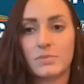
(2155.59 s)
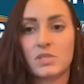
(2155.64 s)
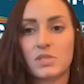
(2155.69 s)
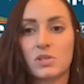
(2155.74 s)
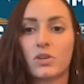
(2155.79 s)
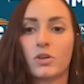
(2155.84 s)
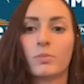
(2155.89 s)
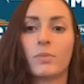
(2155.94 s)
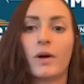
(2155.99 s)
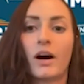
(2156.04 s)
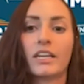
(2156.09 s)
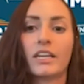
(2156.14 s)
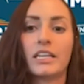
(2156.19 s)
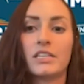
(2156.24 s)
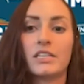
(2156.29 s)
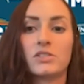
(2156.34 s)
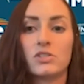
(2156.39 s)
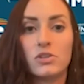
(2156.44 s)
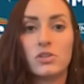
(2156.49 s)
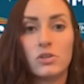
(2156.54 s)
So your
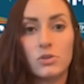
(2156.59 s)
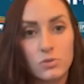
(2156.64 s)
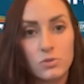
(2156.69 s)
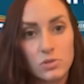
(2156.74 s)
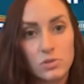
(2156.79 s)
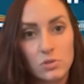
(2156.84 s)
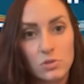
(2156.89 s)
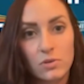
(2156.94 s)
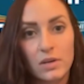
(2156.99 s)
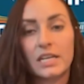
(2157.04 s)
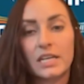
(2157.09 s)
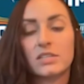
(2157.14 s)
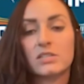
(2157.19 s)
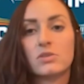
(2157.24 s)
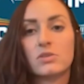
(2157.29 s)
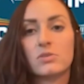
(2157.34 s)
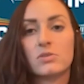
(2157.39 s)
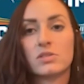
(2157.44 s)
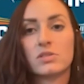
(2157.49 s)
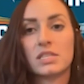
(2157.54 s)
body is used to it.
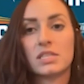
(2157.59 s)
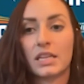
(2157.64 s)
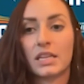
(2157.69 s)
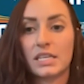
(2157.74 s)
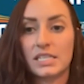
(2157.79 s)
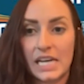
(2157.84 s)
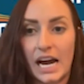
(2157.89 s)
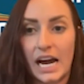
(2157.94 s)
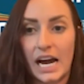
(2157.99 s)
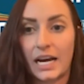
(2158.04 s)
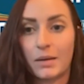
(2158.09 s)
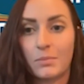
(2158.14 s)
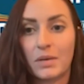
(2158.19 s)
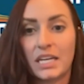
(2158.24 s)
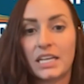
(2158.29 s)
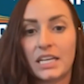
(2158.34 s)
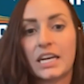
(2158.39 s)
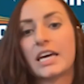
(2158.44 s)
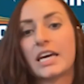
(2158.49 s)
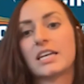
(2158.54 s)
It's used to the
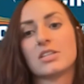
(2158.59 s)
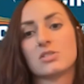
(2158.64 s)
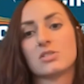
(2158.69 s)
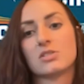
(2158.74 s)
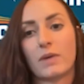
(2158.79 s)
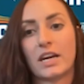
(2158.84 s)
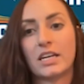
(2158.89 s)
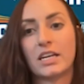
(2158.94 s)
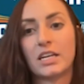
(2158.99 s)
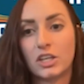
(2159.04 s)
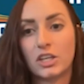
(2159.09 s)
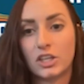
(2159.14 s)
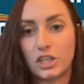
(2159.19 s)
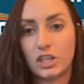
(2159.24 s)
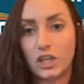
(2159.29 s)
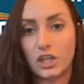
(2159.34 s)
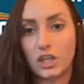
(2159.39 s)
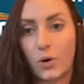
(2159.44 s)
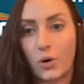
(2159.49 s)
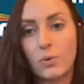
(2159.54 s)
timing and it's ready to
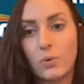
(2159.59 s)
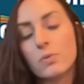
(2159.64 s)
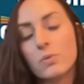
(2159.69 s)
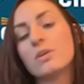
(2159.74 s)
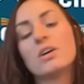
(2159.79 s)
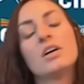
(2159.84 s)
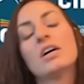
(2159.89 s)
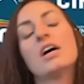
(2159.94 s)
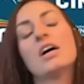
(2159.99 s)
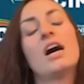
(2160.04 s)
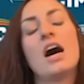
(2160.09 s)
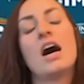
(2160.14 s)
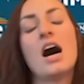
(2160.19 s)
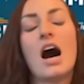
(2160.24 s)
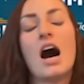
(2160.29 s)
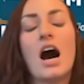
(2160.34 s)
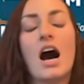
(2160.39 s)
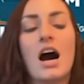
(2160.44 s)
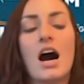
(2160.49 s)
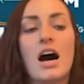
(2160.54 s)
go.
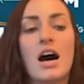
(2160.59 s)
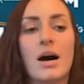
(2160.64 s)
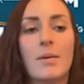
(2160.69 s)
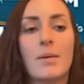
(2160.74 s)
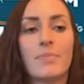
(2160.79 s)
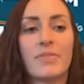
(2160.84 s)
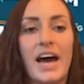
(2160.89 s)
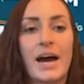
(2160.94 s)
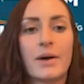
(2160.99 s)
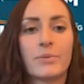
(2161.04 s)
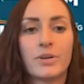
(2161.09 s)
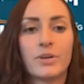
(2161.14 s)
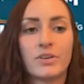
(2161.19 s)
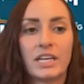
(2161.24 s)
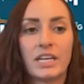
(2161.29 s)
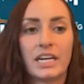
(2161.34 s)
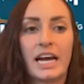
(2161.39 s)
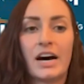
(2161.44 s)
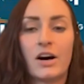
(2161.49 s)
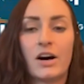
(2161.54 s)
That
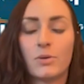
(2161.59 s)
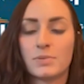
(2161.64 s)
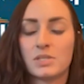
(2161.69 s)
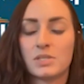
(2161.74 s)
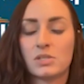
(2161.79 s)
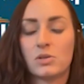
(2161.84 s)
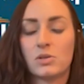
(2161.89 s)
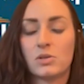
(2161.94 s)
really helps